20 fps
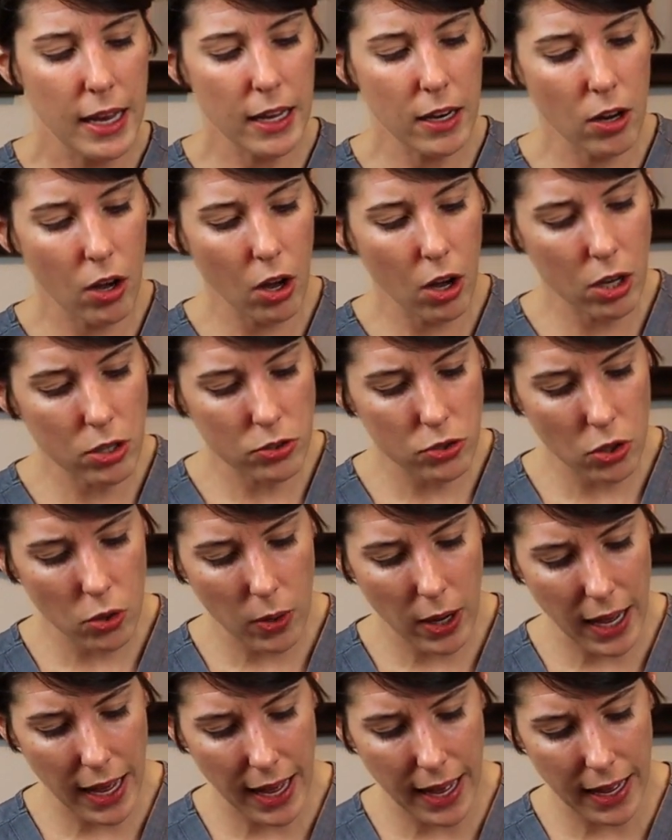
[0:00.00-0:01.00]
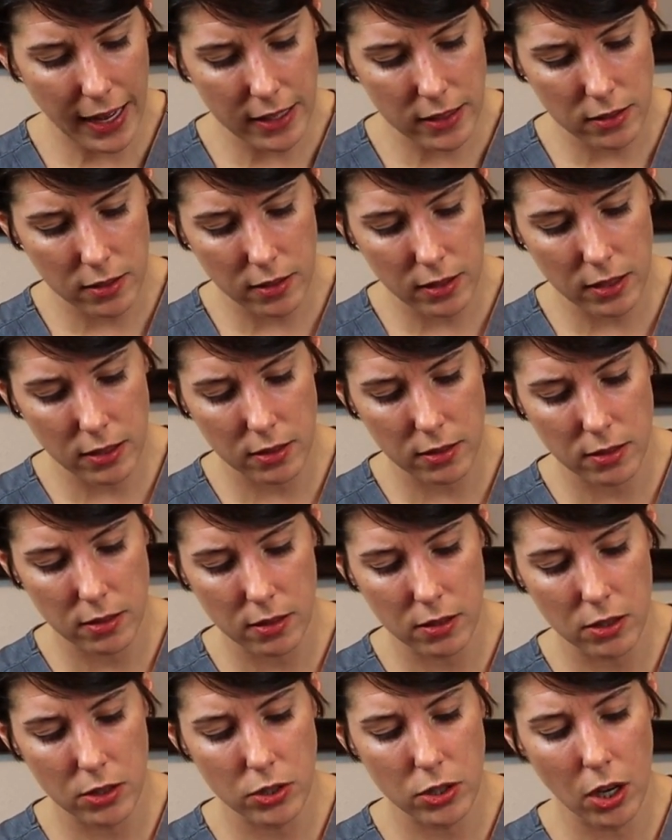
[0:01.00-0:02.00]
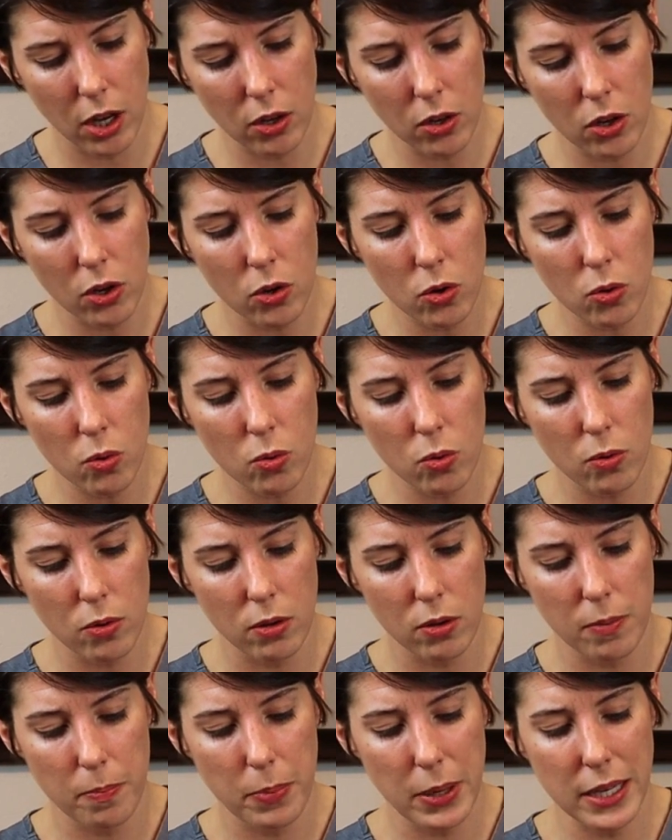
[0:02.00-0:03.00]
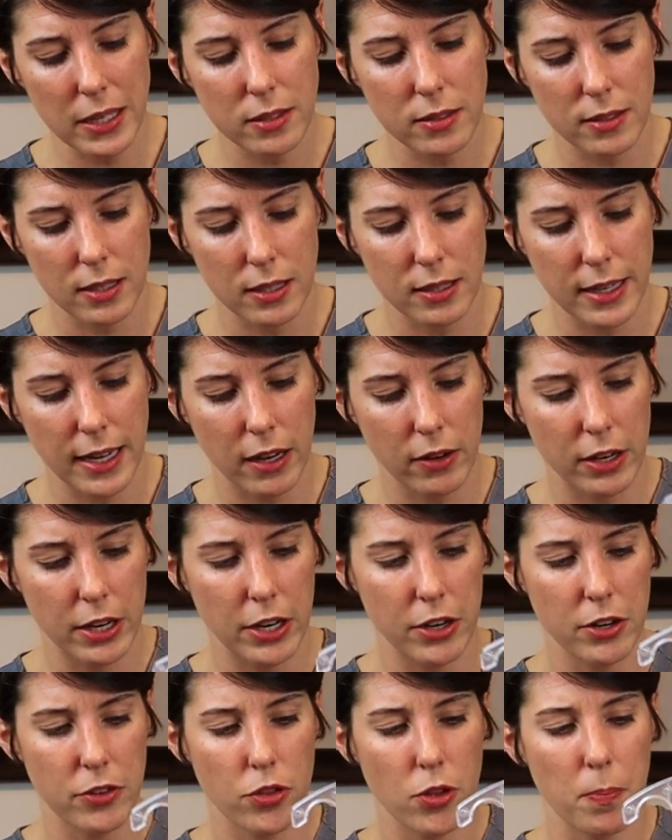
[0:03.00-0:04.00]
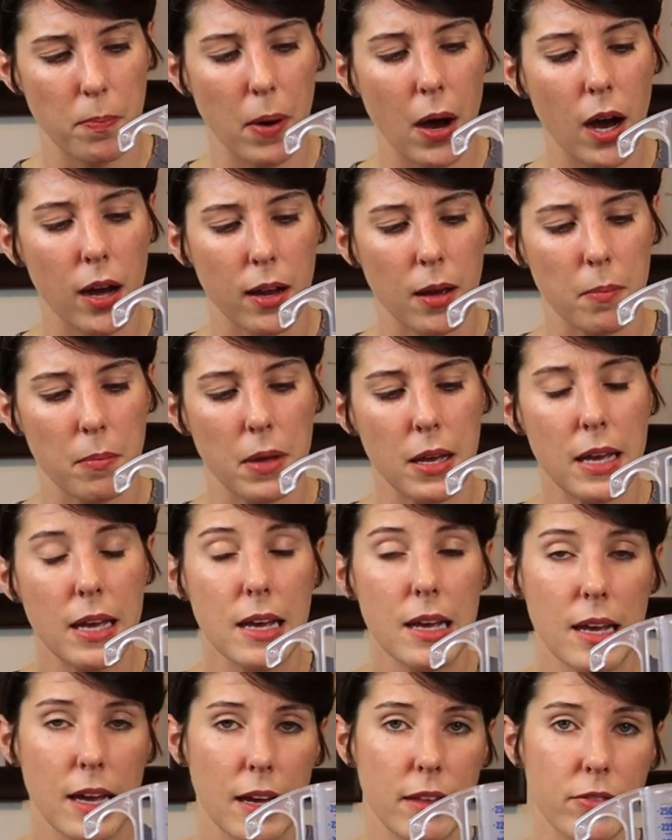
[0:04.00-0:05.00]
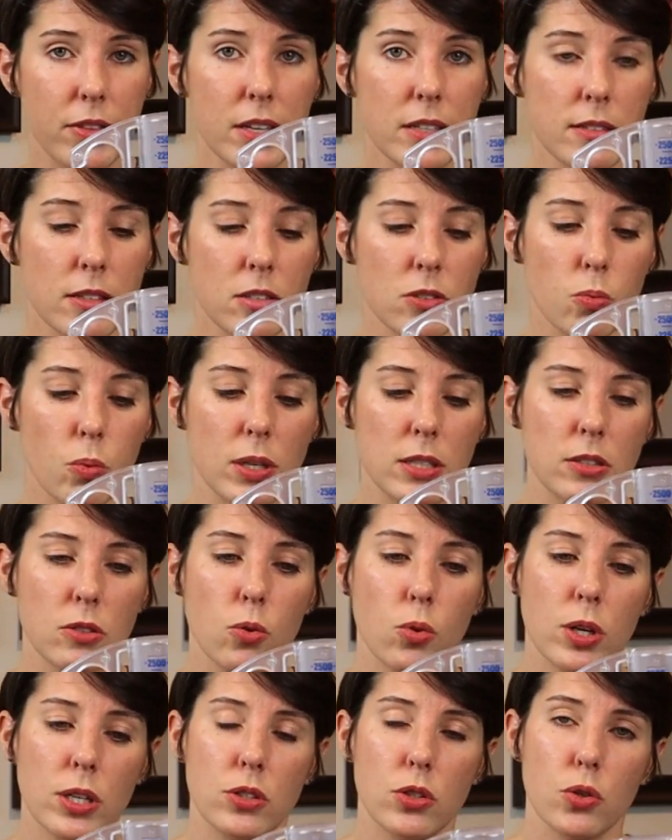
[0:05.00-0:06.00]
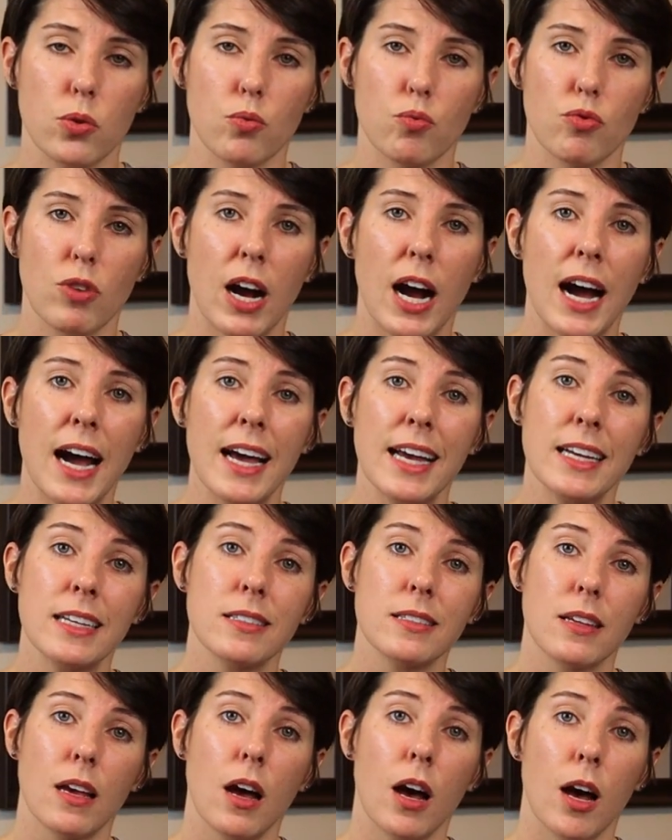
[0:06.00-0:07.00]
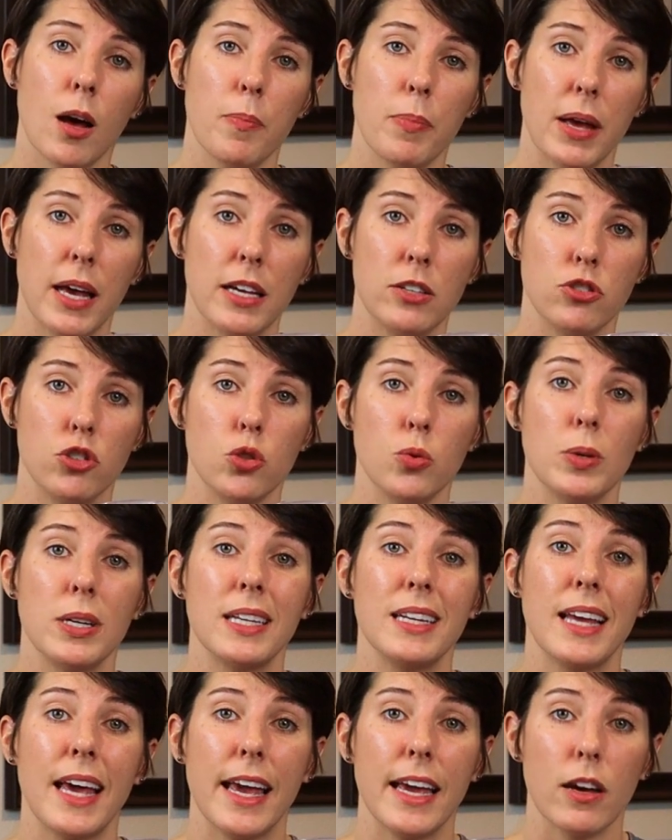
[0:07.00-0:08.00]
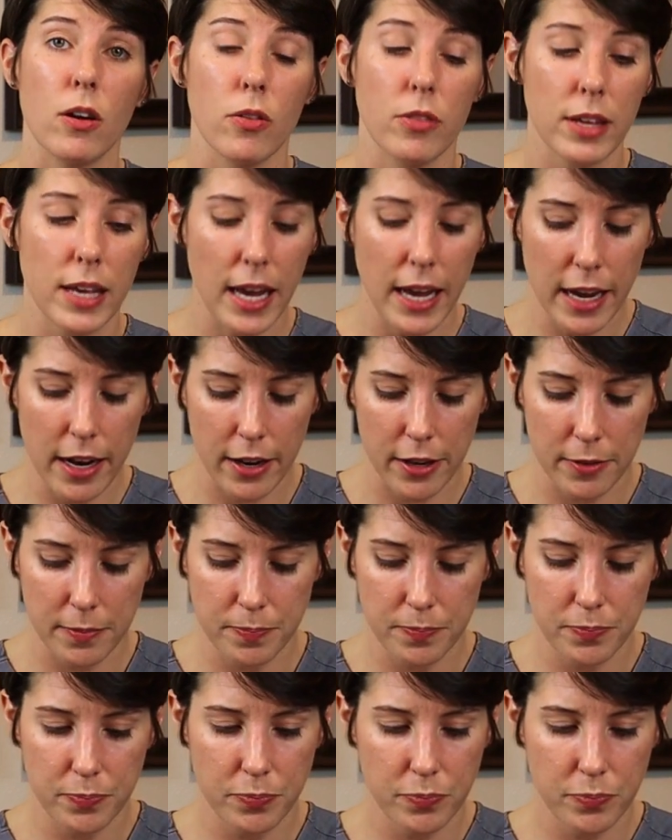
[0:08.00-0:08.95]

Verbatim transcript: It also has this yellow piston down here at the bottom, and this is what's going to rise up as you inhale the air.